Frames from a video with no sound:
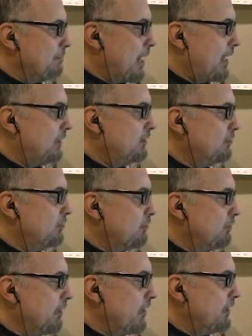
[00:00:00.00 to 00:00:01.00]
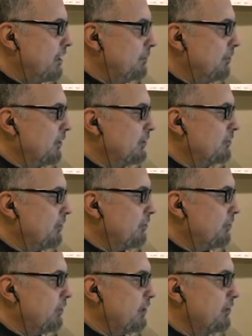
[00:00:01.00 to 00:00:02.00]
managed to evade immigration
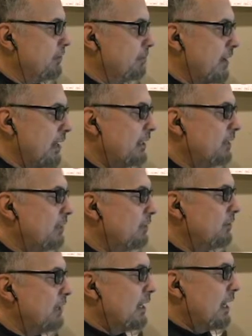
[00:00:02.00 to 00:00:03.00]
authorities in Mexico